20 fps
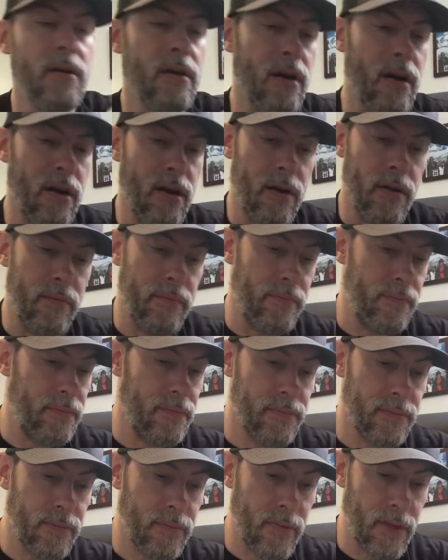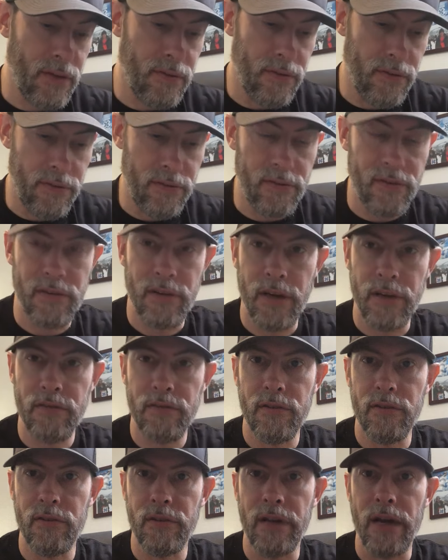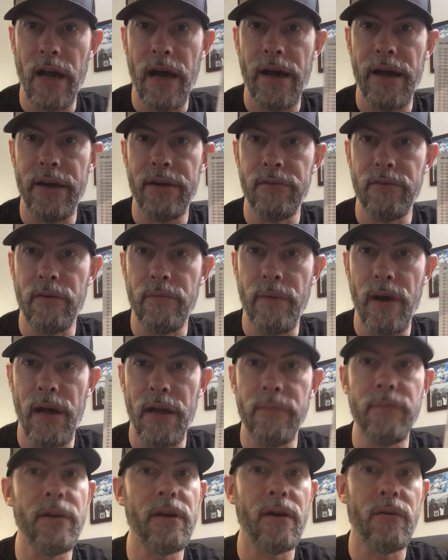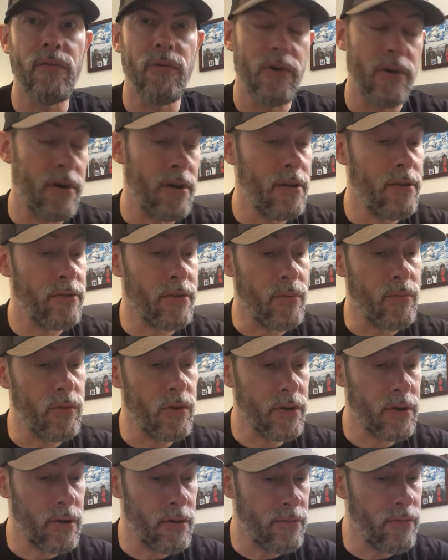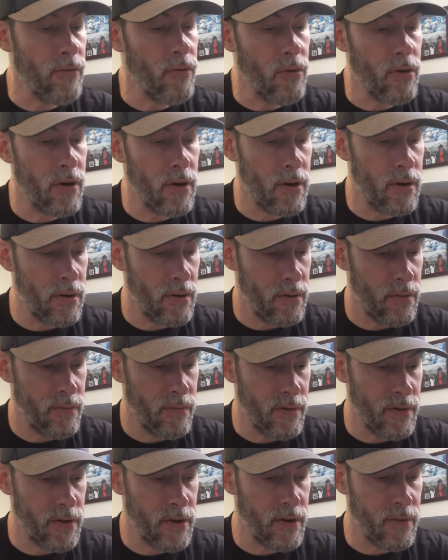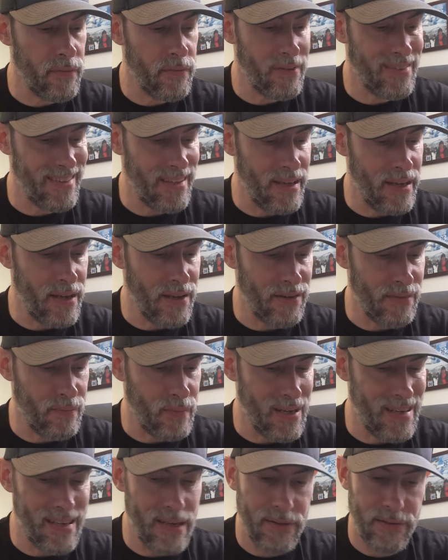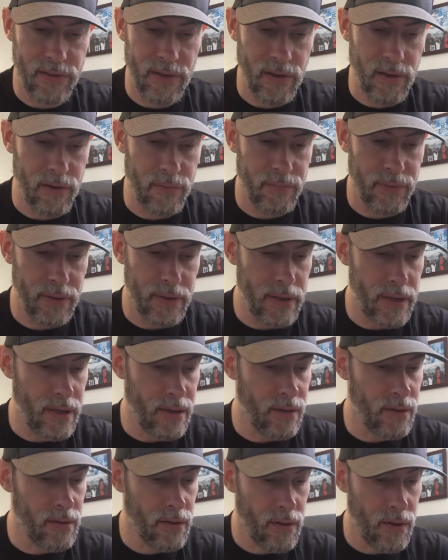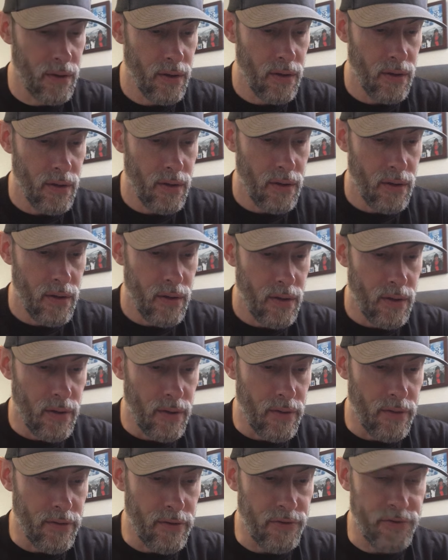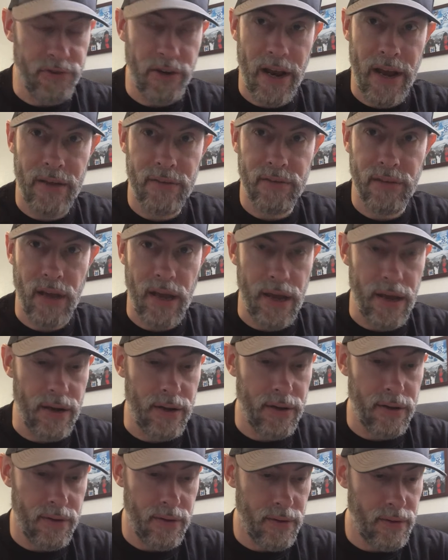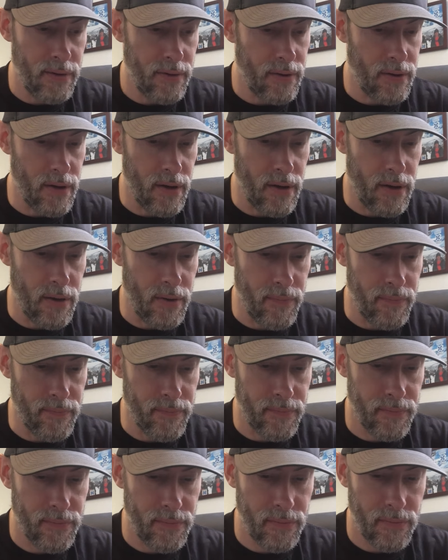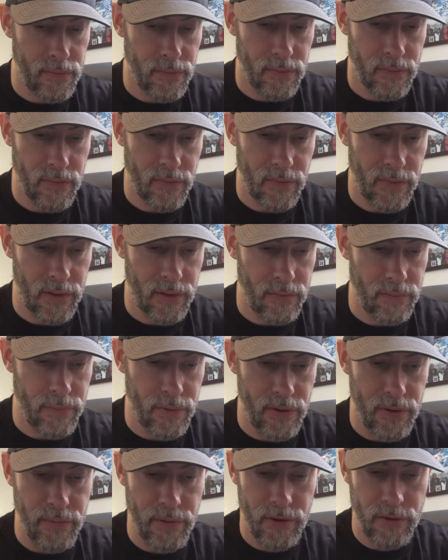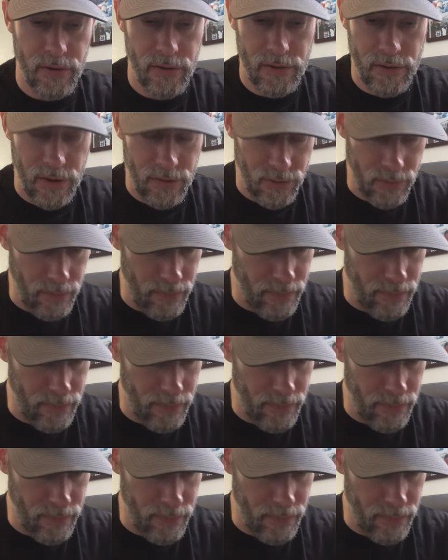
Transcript: So this is a nice little guide to remind me on what it is I'm looking for when it comes to ESP disc and completing their jazz canon. It's pretty much essential